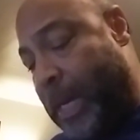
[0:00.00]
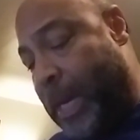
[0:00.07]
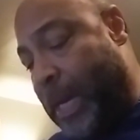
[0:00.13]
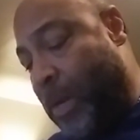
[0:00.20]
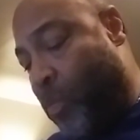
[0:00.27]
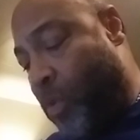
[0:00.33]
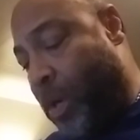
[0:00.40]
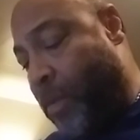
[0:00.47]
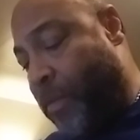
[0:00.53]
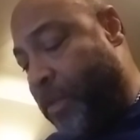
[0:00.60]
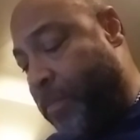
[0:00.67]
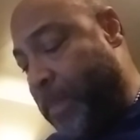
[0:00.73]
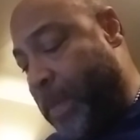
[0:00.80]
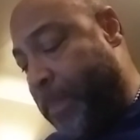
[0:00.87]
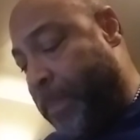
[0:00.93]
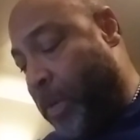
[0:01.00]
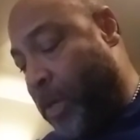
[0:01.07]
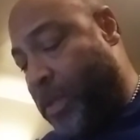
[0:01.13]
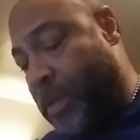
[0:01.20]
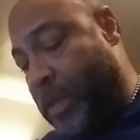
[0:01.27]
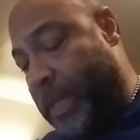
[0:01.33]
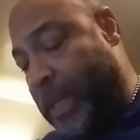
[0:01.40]
and work with me
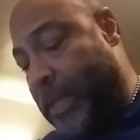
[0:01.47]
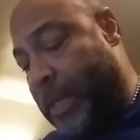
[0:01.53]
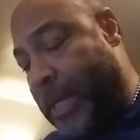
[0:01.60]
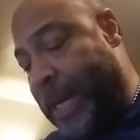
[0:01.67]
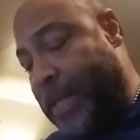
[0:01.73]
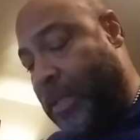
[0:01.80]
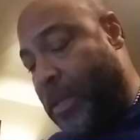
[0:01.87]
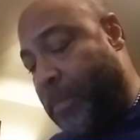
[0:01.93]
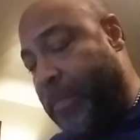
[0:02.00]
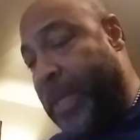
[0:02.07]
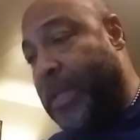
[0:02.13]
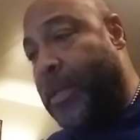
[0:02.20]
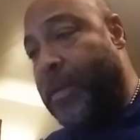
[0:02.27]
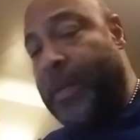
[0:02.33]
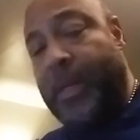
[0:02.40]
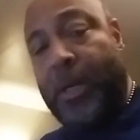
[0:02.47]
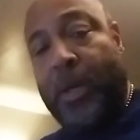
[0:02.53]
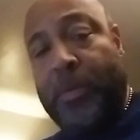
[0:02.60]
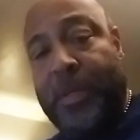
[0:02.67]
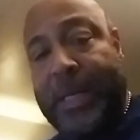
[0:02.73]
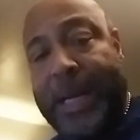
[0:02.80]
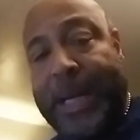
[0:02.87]
personally as their mentor and
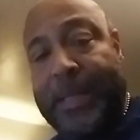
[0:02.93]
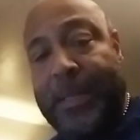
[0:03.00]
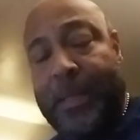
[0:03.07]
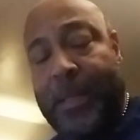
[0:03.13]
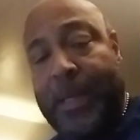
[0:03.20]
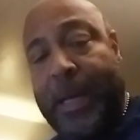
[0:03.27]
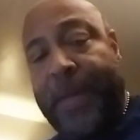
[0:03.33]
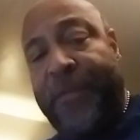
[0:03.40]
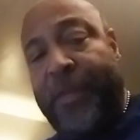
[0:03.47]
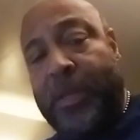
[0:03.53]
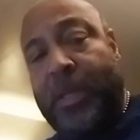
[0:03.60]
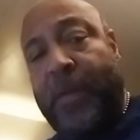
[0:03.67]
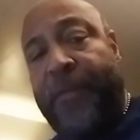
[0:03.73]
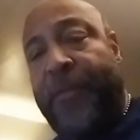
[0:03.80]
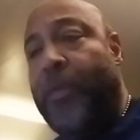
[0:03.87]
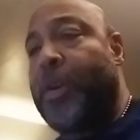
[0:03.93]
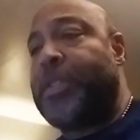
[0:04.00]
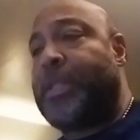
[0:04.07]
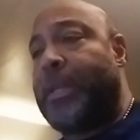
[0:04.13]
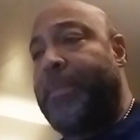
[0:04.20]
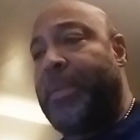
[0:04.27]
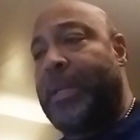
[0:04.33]
coach, guys. I feel so
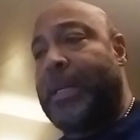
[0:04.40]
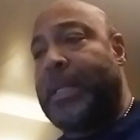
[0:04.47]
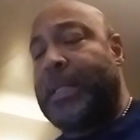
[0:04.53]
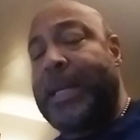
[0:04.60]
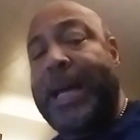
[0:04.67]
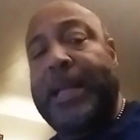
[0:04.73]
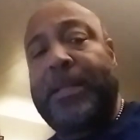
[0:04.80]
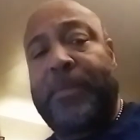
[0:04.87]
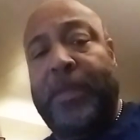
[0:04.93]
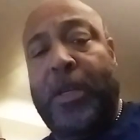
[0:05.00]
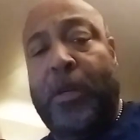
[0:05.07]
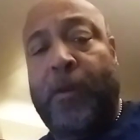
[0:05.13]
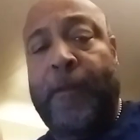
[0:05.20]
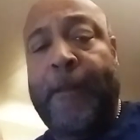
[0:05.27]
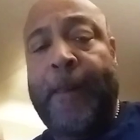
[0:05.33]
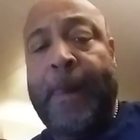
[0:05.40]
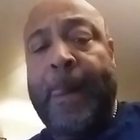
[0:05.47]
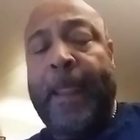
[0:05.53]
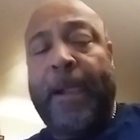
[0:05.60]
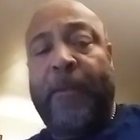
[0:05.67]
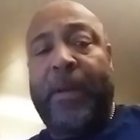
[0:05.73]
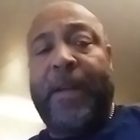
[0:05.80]
fortunate because, guys, you know,
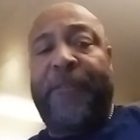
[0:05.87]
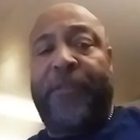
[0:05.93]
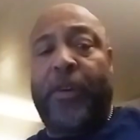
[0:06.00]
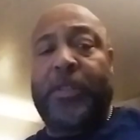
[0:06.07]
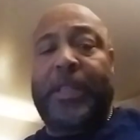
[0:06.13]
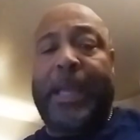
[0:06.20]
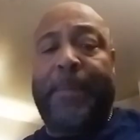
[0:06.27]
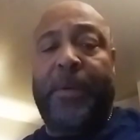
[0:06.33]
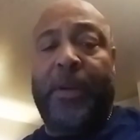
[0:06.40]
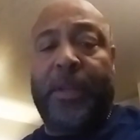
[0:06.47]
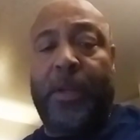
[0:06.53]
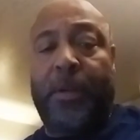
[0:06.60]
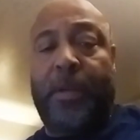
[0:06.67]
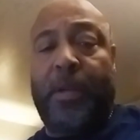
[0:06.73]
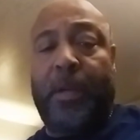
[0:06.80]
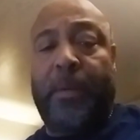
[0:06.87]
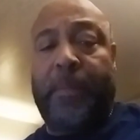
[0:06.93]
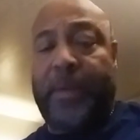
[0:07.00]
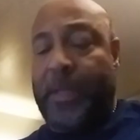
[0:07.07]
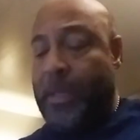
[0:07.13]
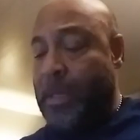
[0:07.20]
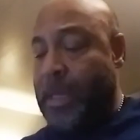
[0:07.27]
when I first came on
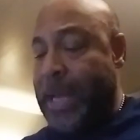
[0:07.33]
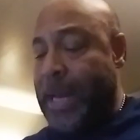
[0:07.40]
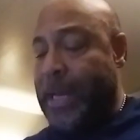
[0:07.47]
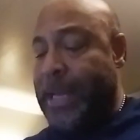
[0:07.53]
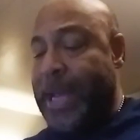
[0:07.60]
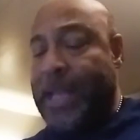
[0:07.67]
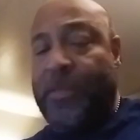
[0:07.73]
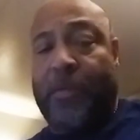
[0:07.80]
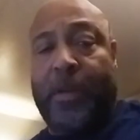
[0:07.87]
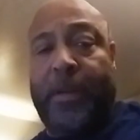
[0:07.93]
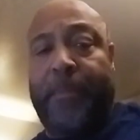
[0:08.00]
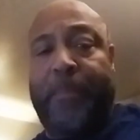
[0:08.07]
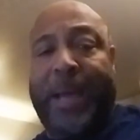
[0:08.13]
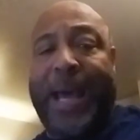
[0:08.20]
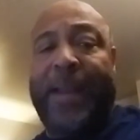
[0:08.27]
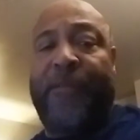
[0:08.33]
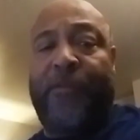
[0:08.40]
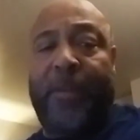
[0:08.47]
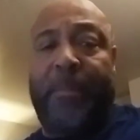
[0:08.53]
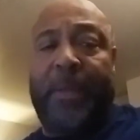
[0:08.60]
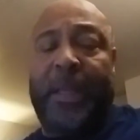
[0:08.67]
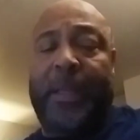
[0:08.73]
YouTube, you know, a lot of guys were combative
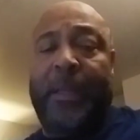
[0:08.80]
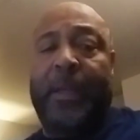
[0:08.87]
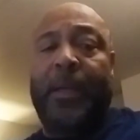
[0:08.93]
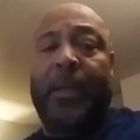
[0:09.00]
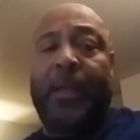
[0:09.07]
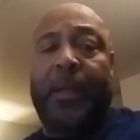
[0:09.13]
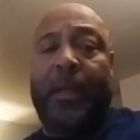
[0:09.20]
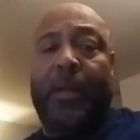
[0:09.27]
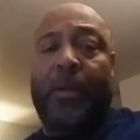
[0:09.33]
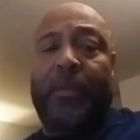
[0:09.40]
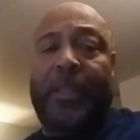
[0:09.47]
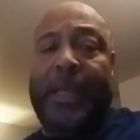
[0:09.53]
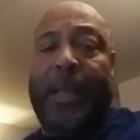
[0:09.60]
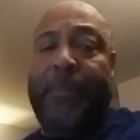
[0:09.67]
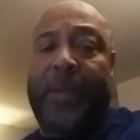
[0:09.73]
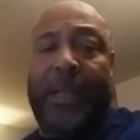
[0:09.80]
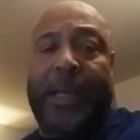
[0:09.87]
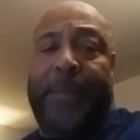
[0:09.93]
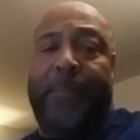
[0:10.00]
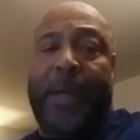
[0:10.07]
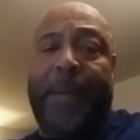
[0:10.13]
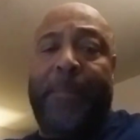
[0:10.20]
with me you know, telling me
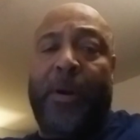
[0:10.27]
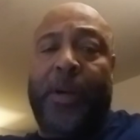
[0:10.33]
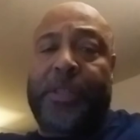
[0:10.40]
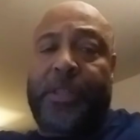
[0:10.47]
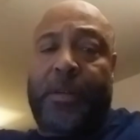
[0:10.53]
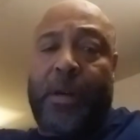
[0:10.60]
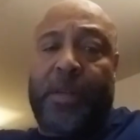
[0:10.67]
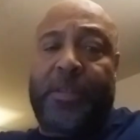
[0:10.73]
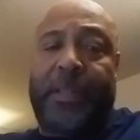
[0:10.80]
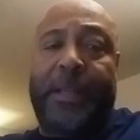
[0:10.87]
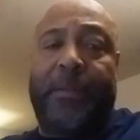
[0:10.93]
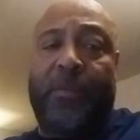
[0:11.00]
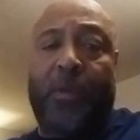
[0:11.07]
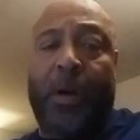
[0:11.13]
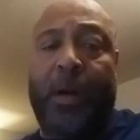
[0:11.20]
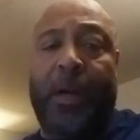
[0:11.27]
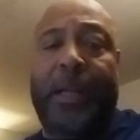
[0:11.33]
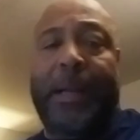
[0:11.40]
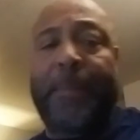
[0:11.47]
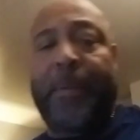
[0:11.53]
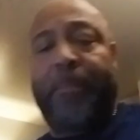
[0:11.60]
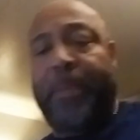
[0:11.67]
that my martial arts didn't work
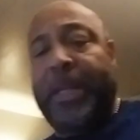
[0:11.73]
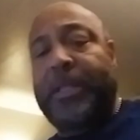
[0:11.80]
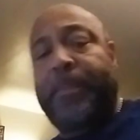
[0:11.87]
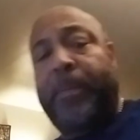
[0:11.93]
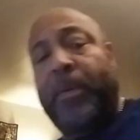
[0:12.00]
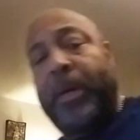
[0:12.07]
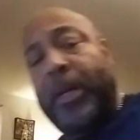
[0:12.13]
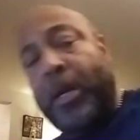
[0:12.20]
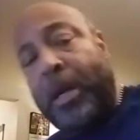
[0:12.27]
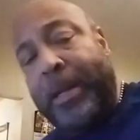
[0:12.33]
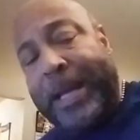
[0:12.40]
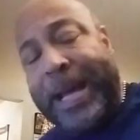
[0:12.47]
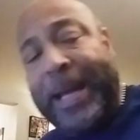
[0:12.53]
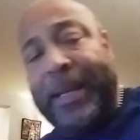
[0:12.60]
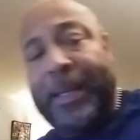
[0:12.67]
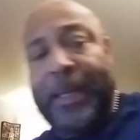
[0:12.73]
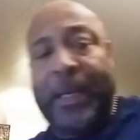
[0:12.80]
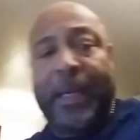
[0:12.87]
and I'm a bitch boy and all that.